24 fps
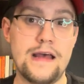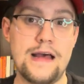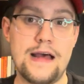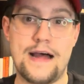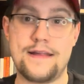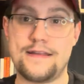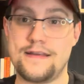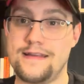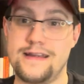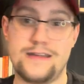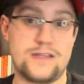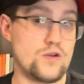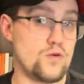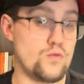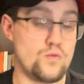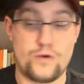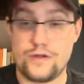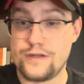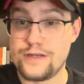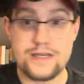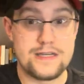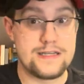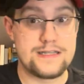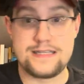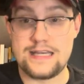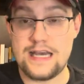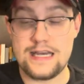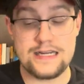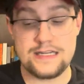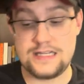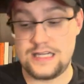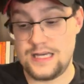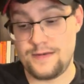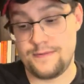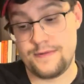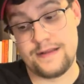I think that's a really good second
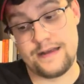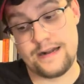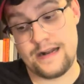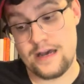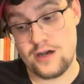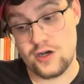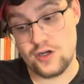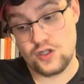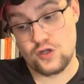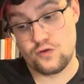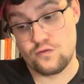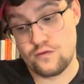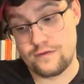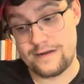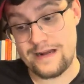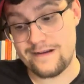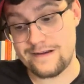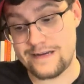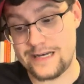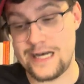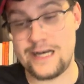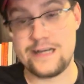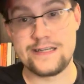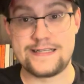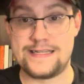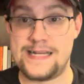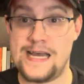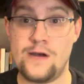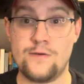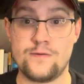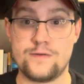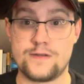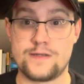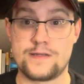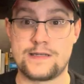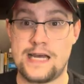team. And then I also wrote down Kyle
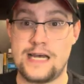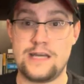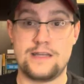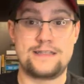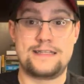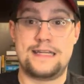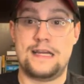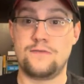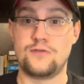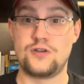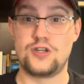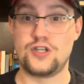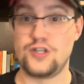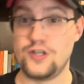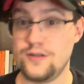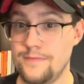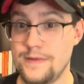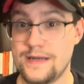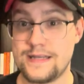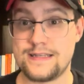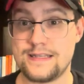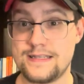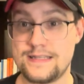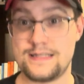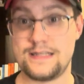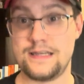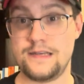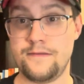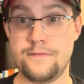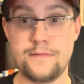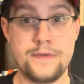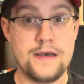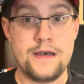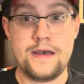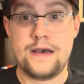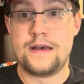Stowers. Kyle Stowers should make this team.
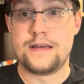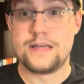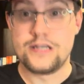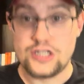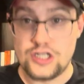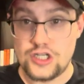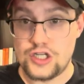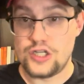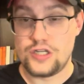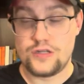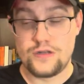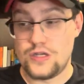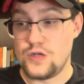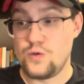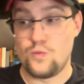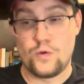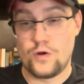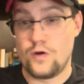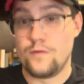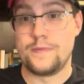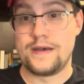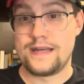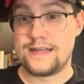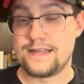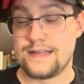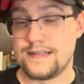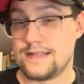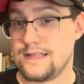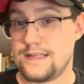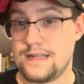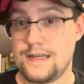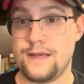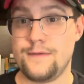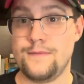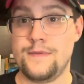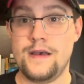He will make this
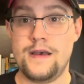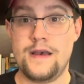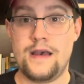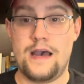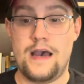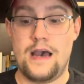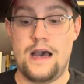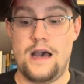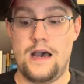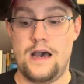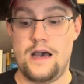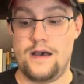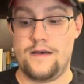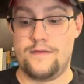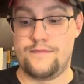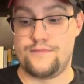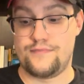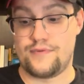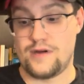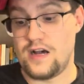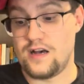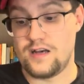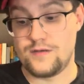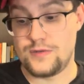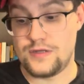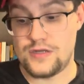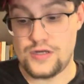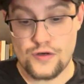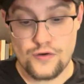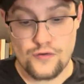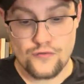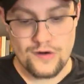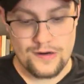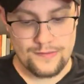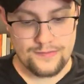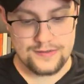team. Probably be the
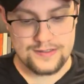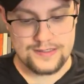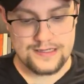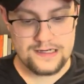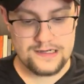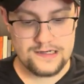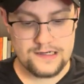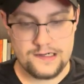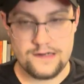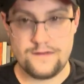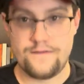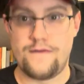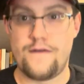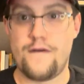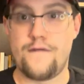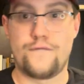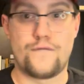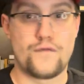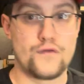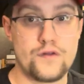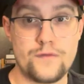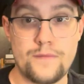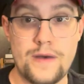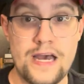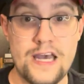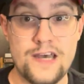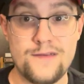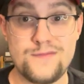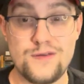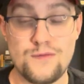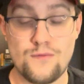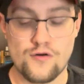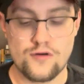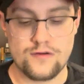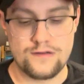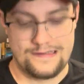only representative for the
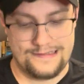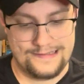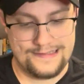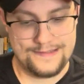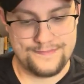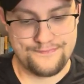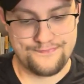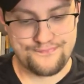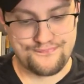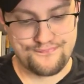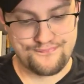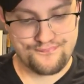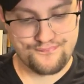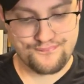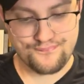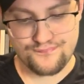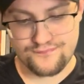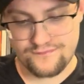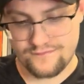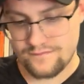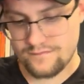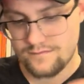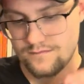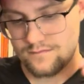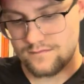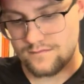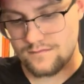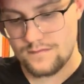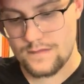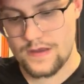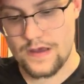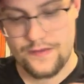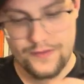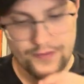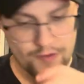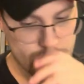Miami Marlins.
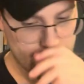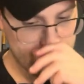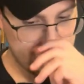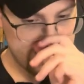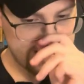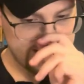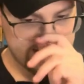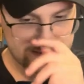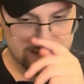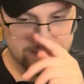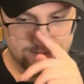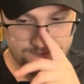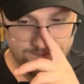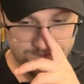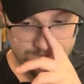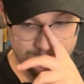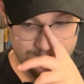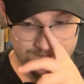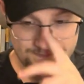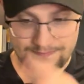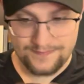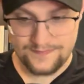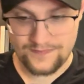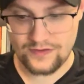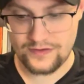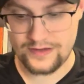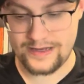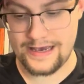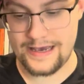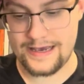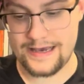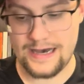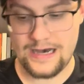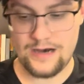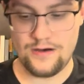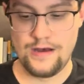Third base for the
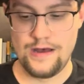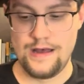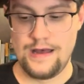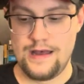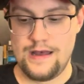AL.